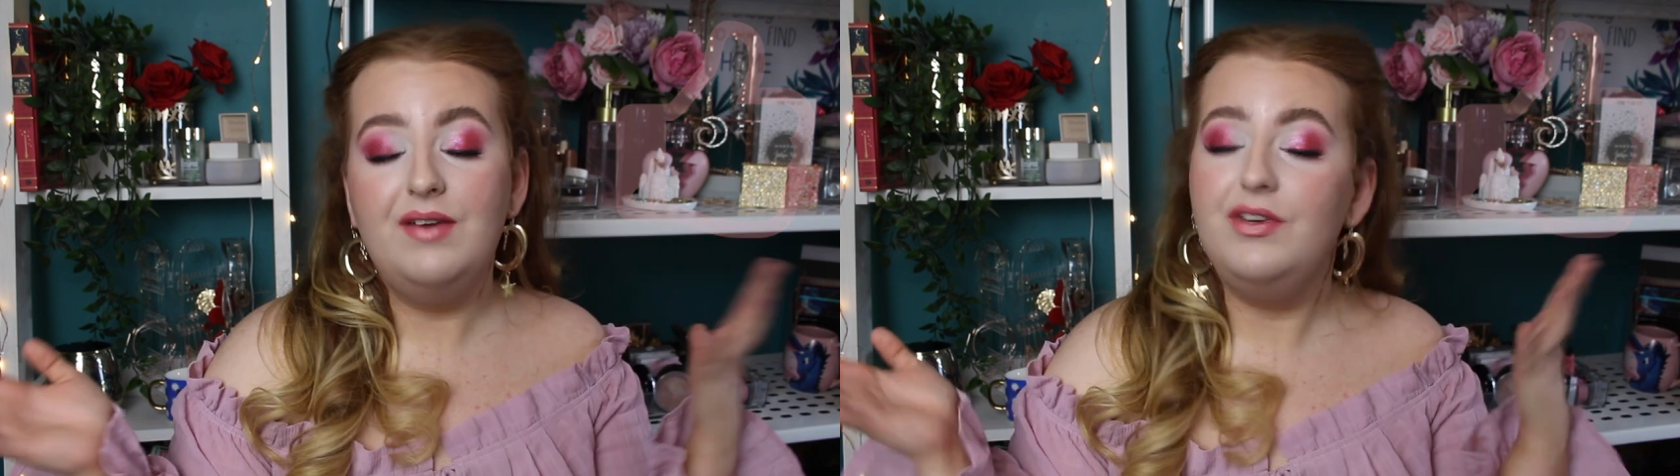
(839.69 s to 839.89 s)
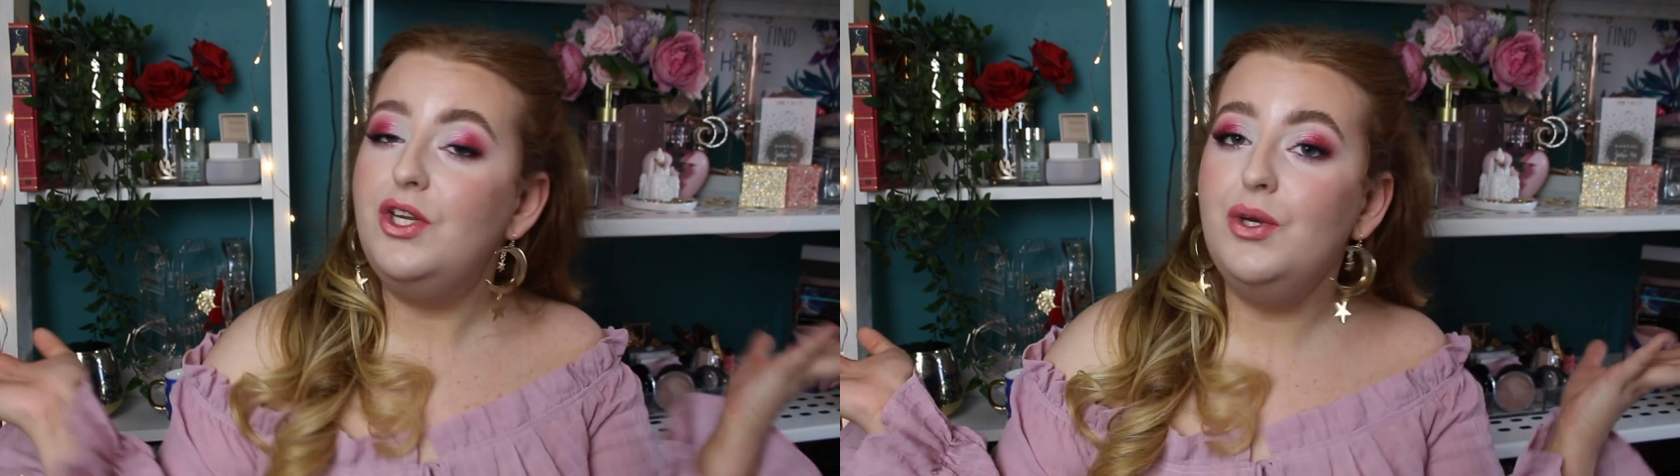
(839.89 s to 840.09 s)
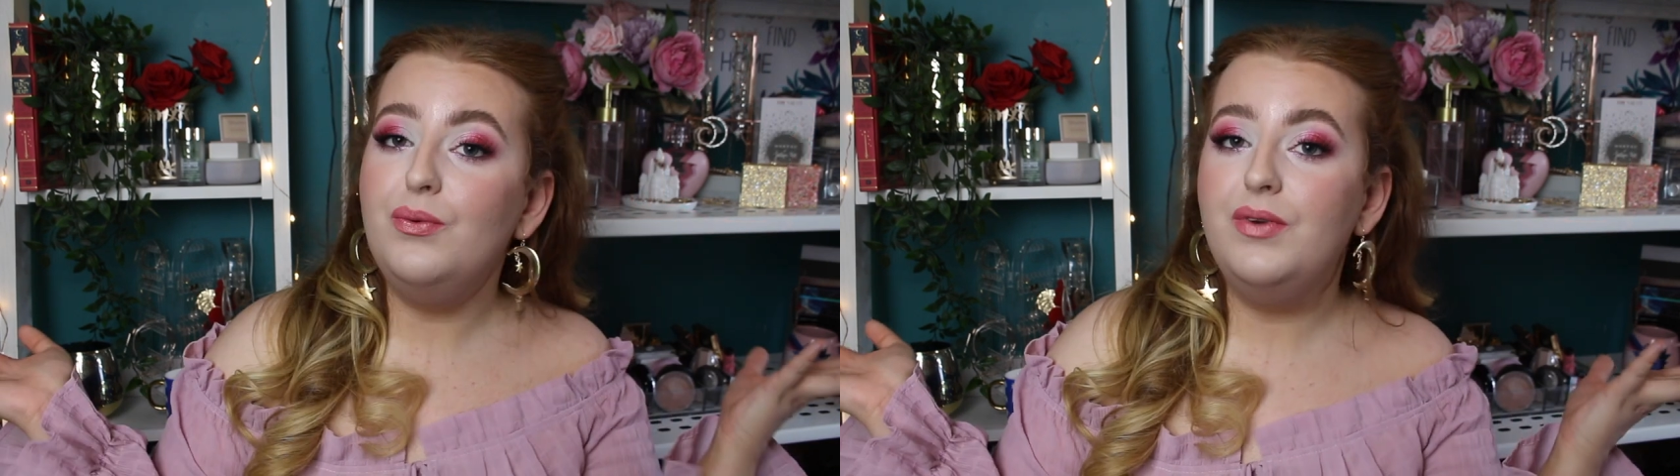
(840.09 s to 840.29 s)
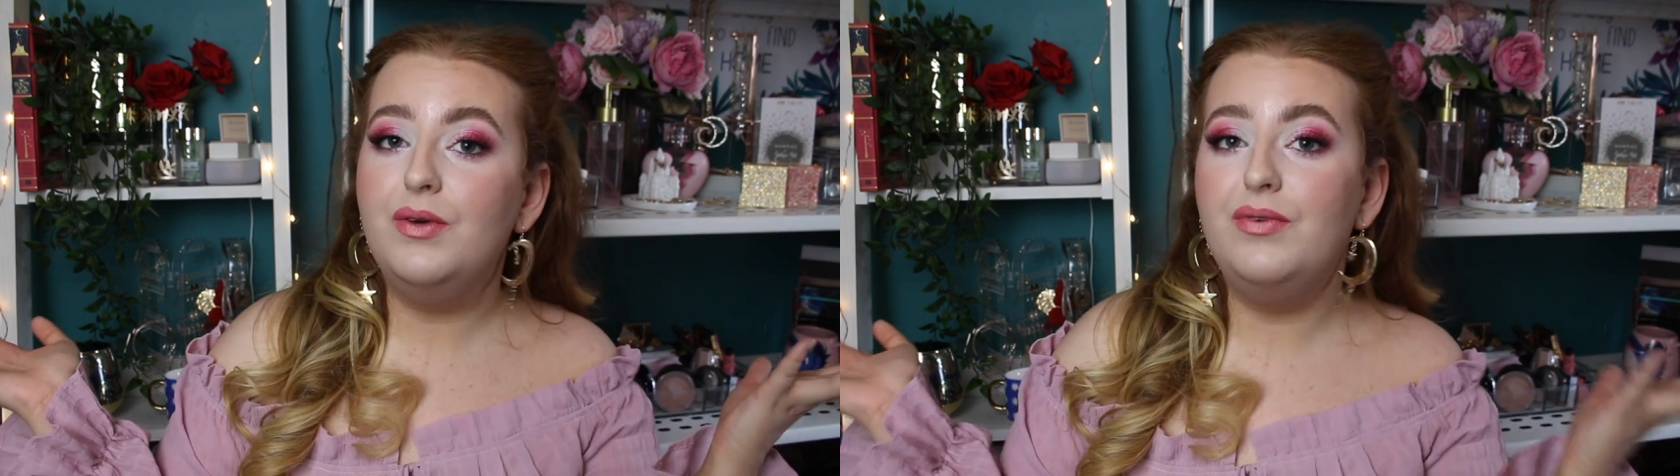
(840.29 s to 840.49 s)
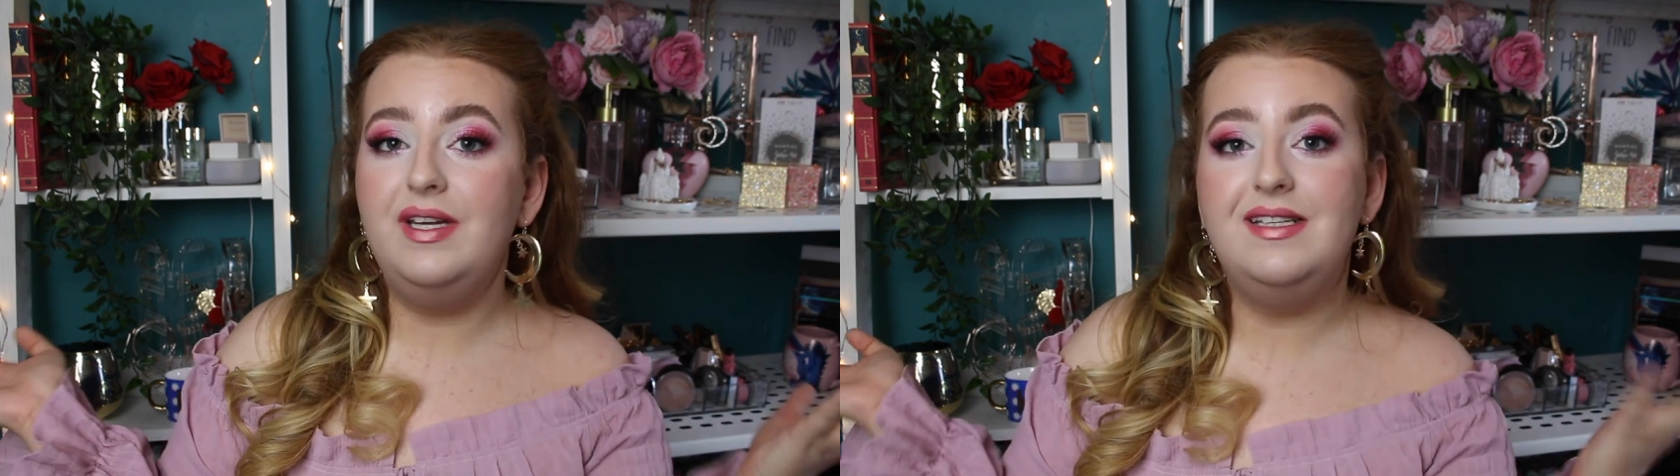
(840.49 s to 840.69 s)
If you're new,
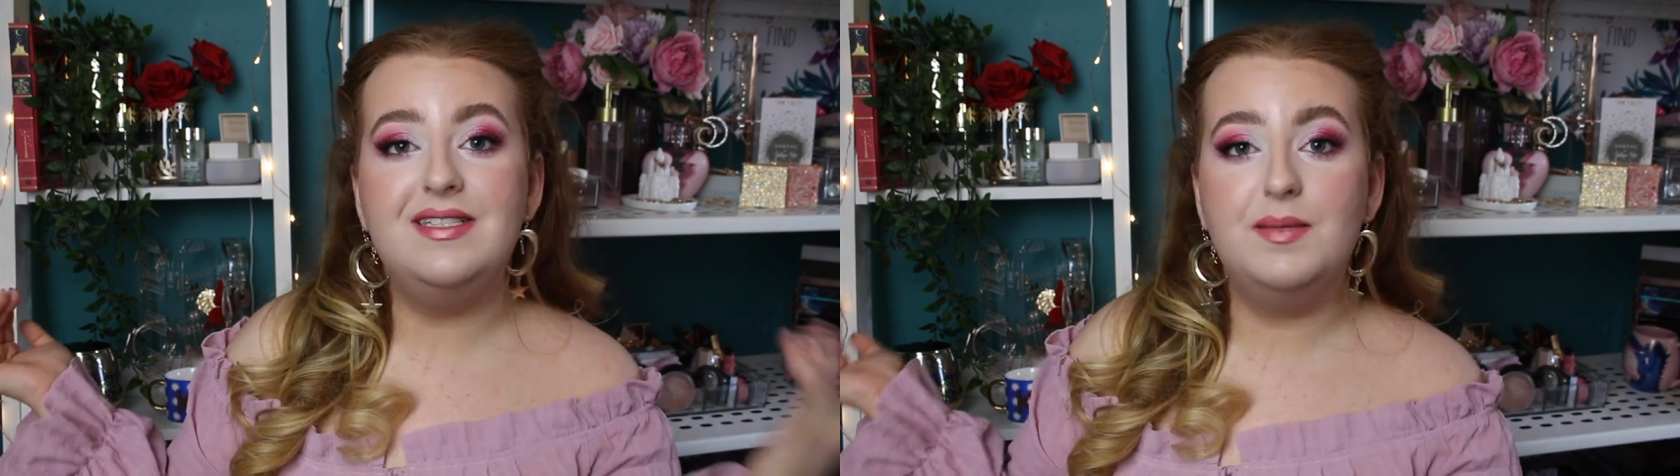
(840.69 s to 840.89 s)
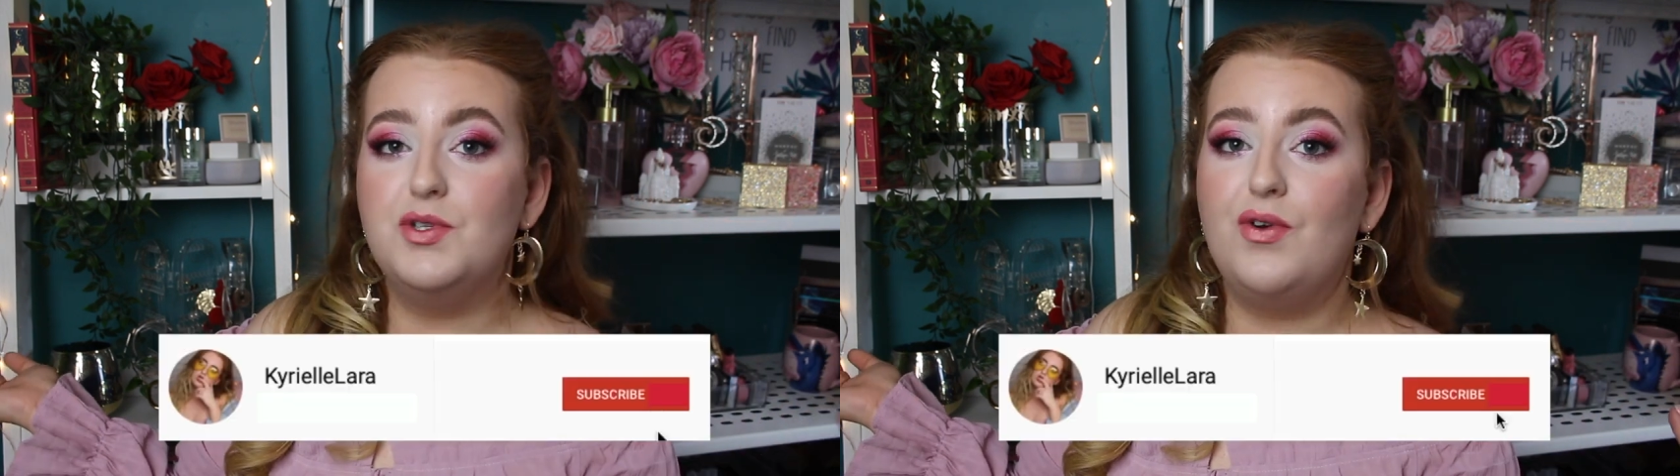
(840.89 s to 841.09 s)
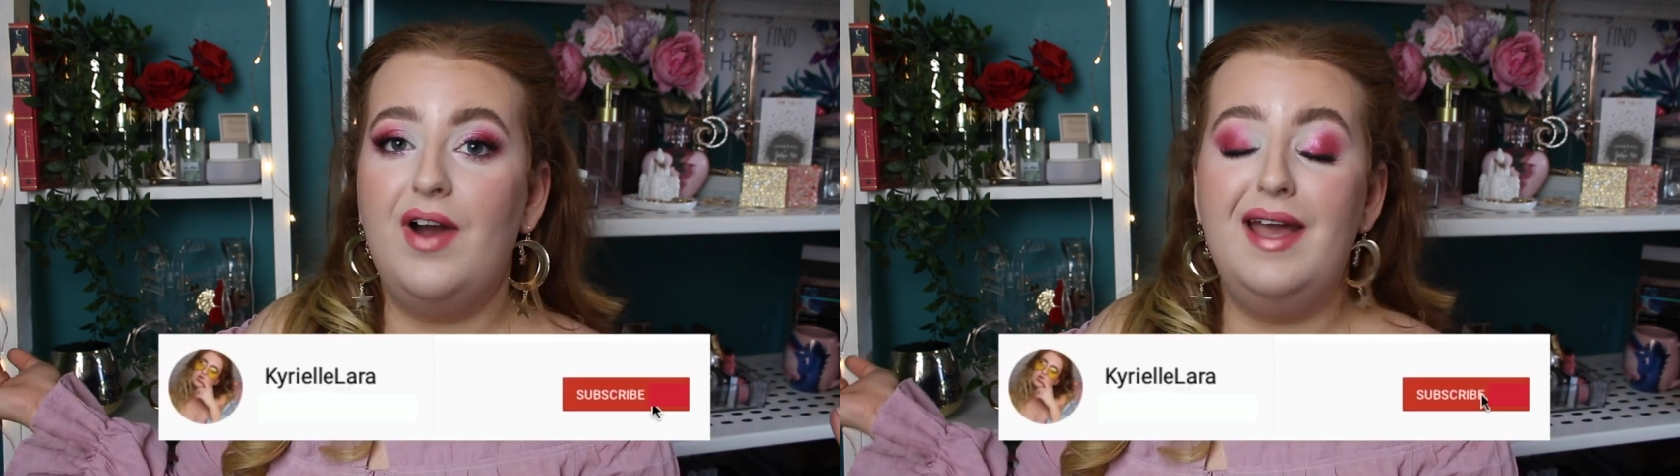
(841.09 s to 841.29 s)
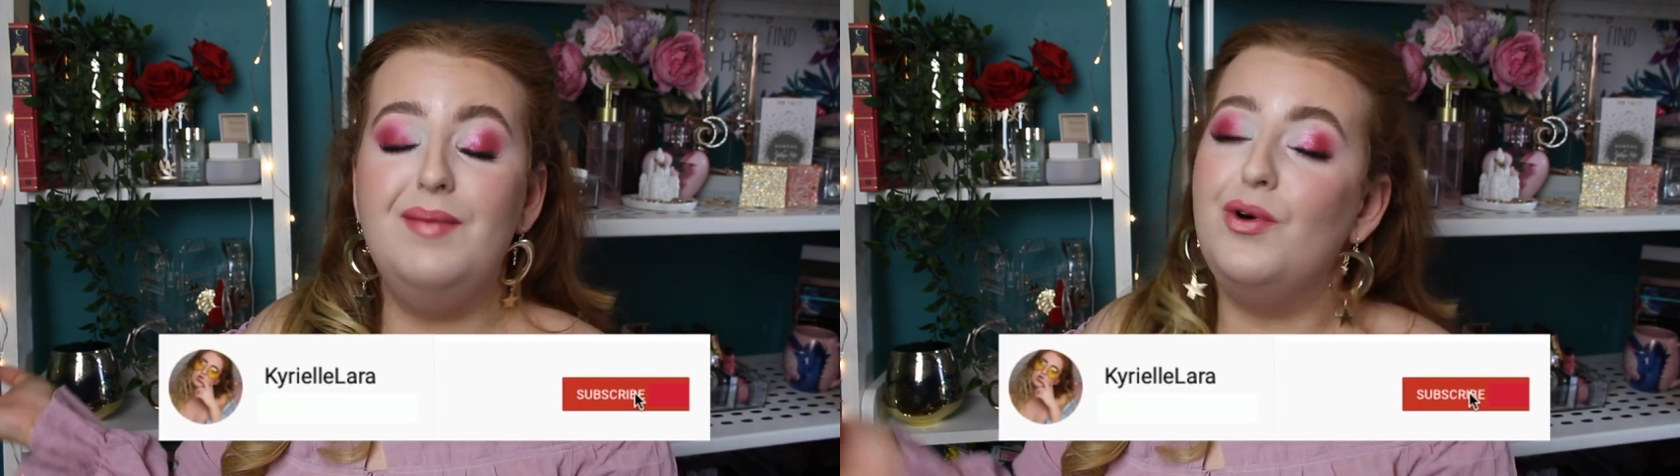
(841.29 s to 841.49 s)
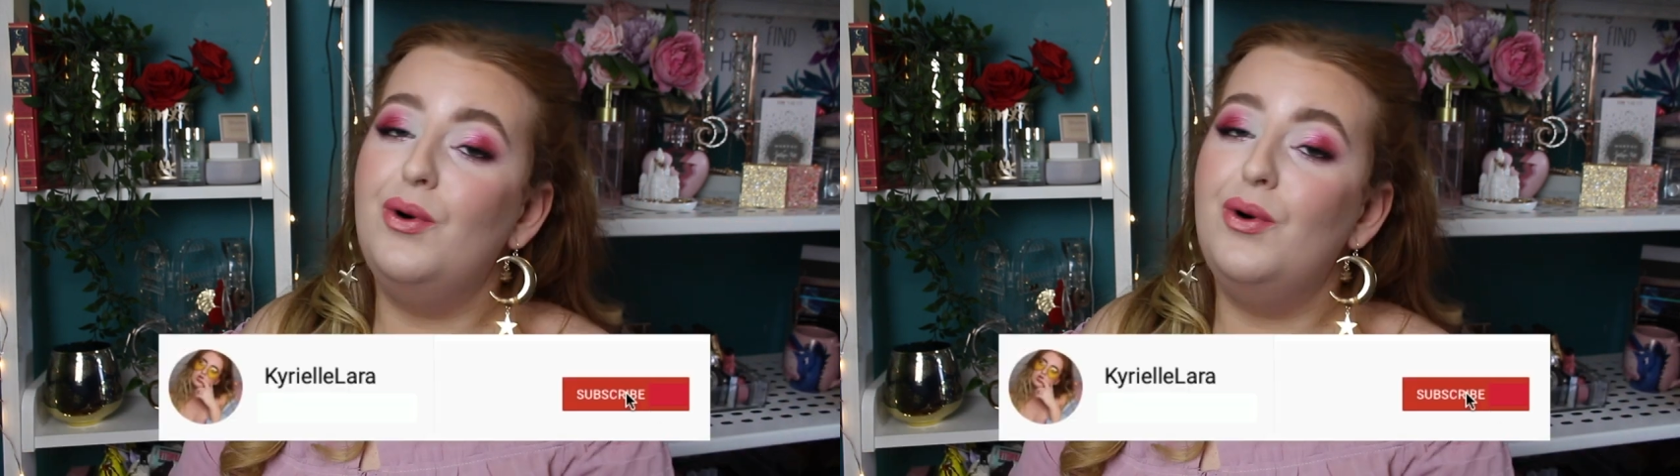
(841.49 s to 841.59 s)
feel free to subscribe.